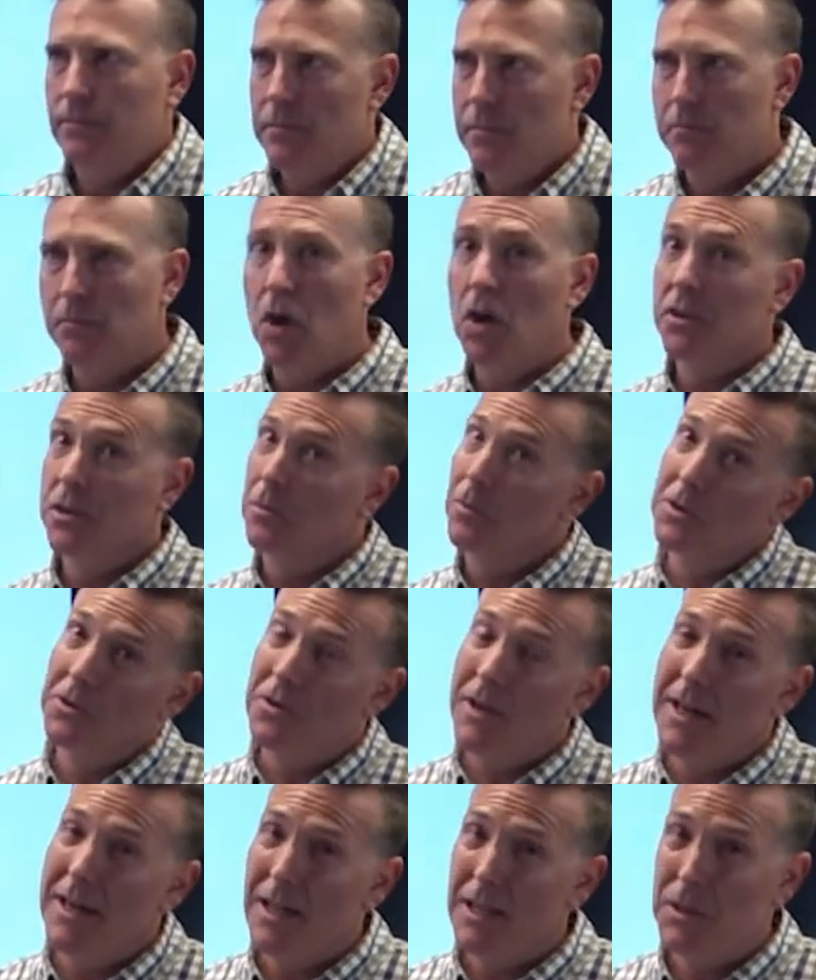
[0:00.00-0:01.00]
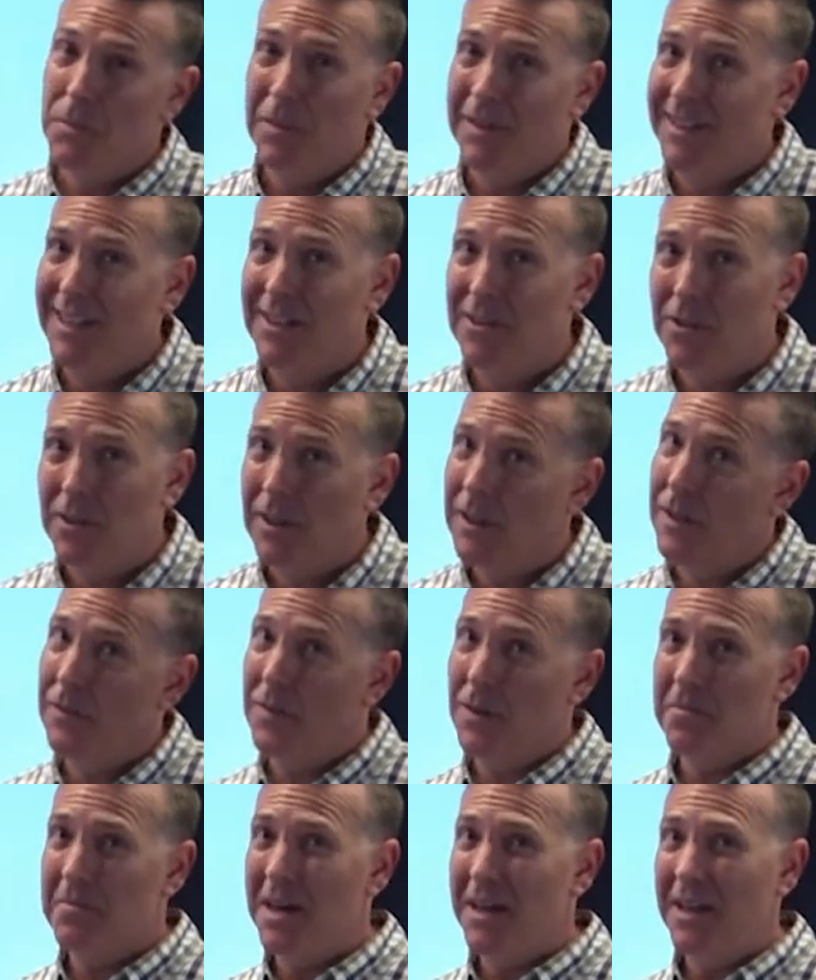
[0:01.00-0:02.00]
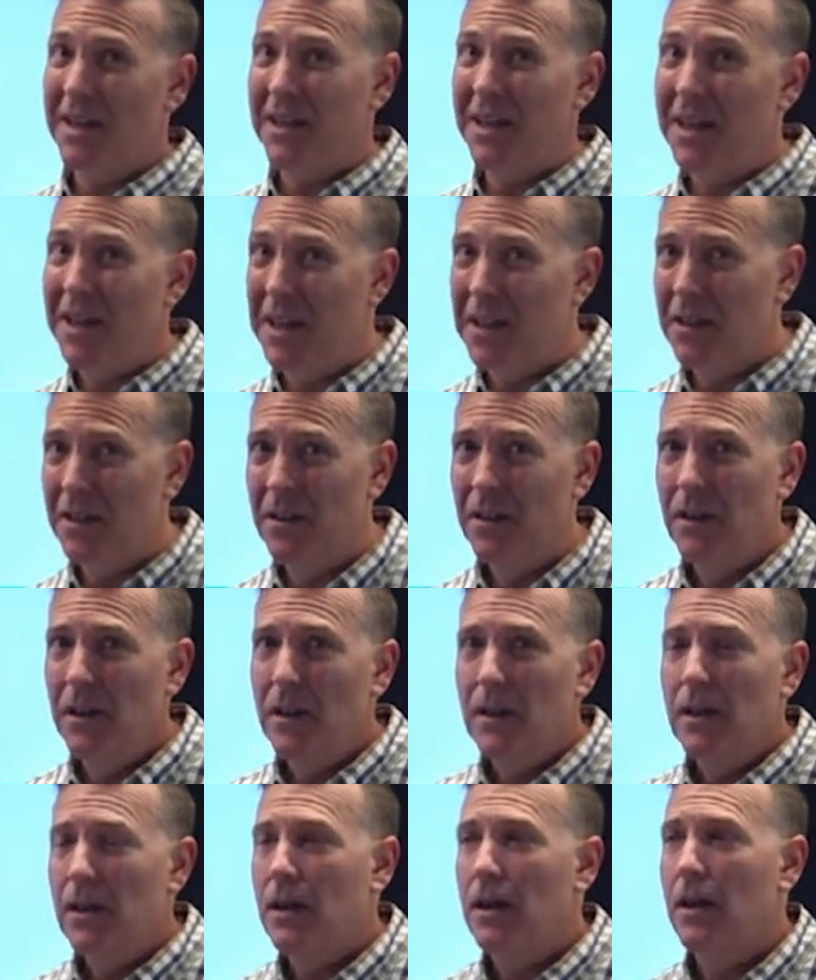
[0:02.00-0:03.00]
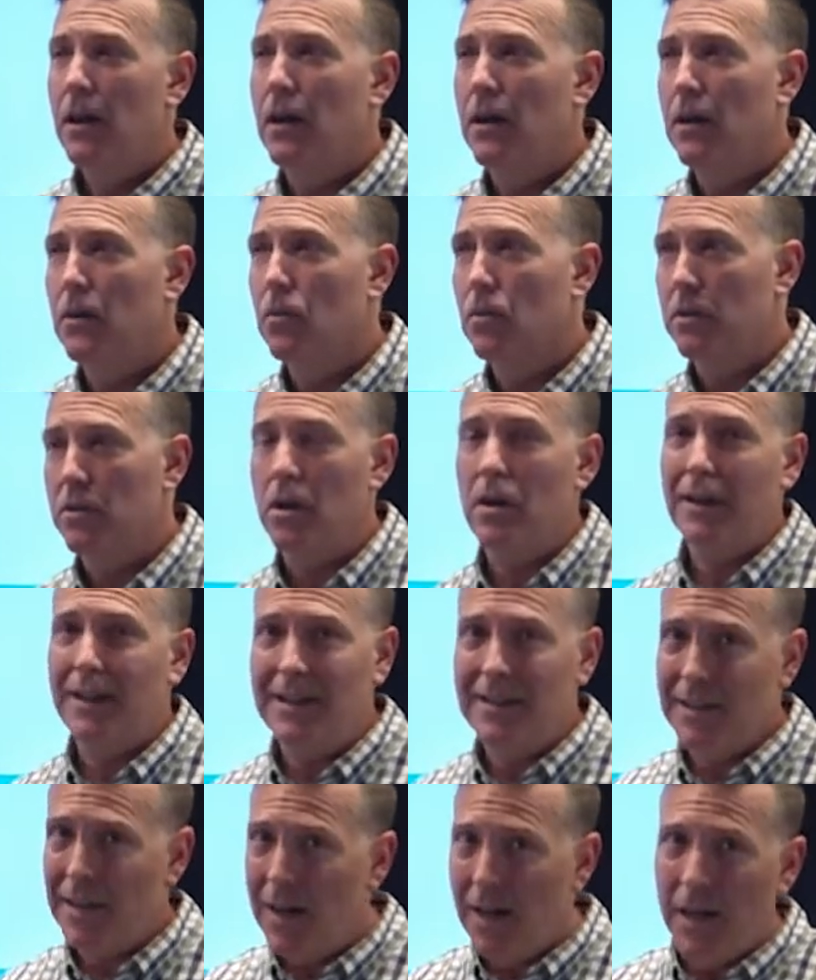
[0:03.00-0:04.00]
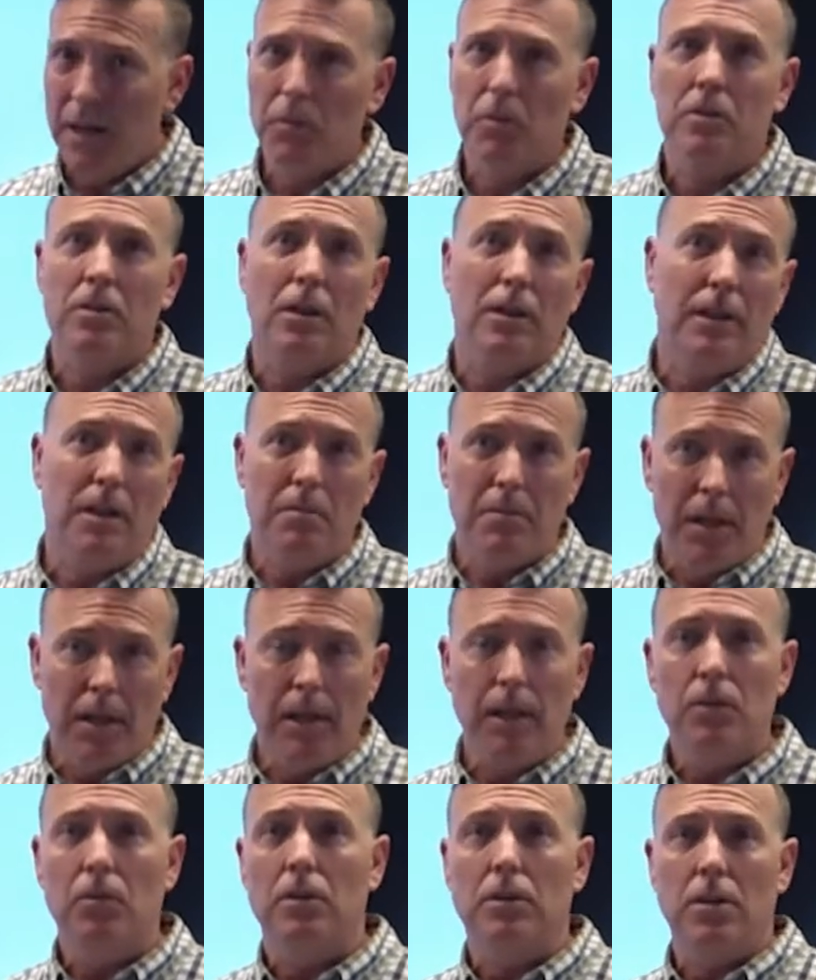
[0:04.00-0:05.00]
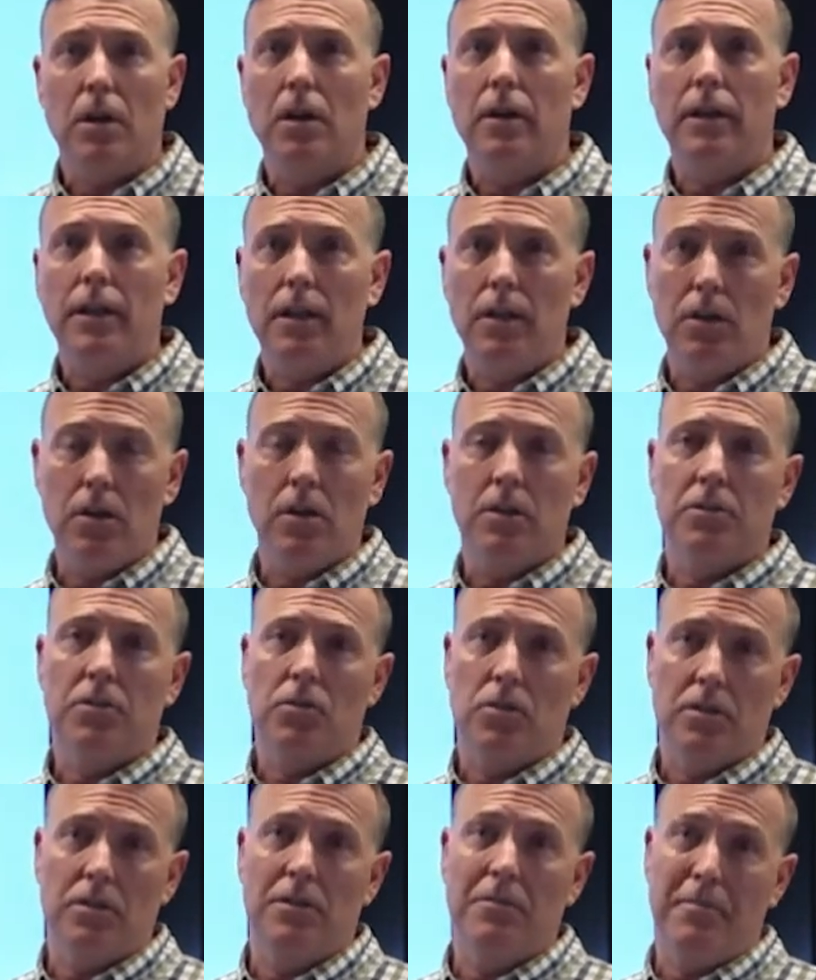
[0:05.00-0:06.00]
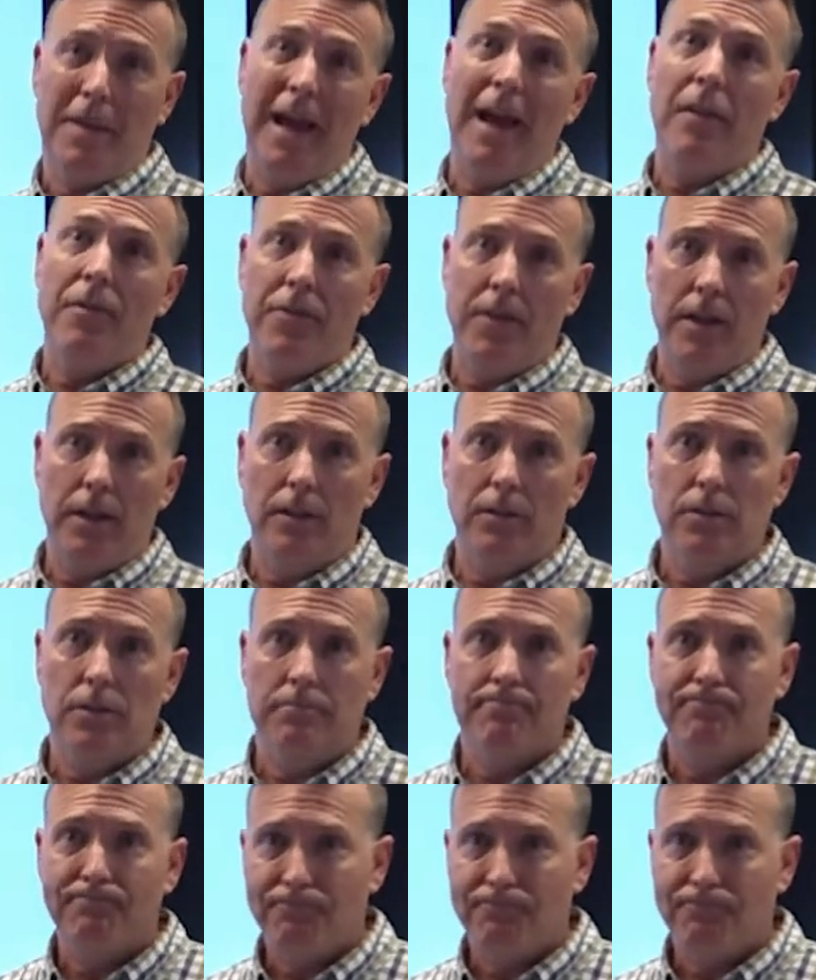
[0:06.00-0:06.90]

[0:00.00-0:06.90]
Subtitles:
multiple trades potentially if they're mudded in. We're talking time, we're talking money, we're talking all sorts of bad things.